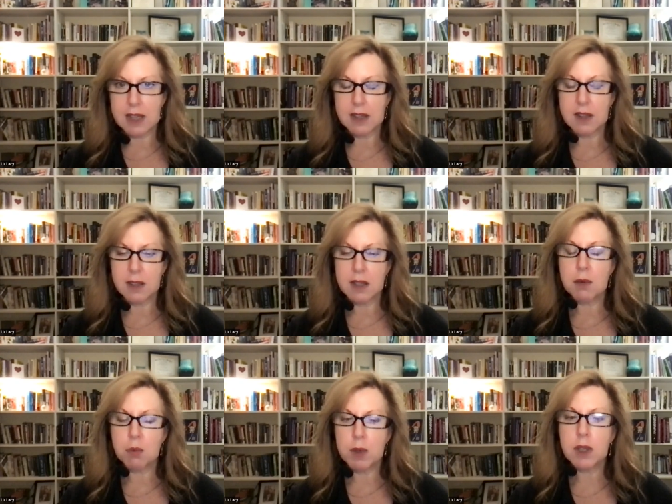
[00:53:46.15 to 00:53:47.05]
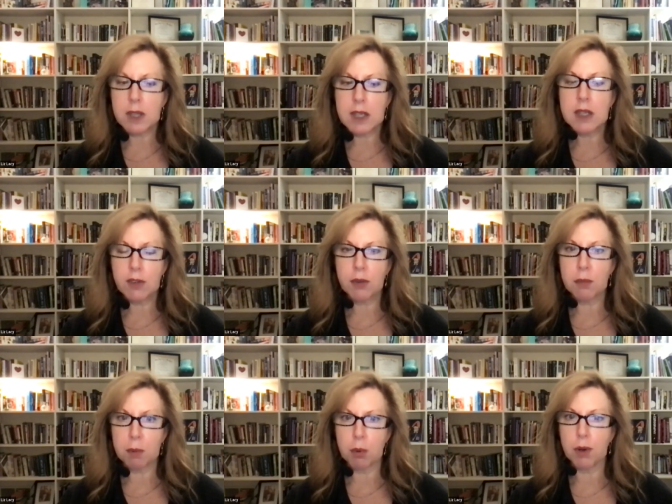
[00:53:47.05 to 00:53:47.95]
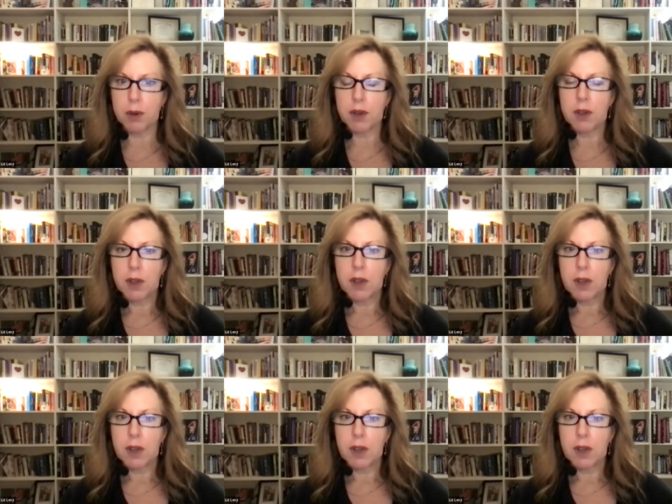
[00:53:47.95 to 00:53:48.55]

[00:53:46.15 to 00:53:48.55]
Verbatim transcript: and they really need support.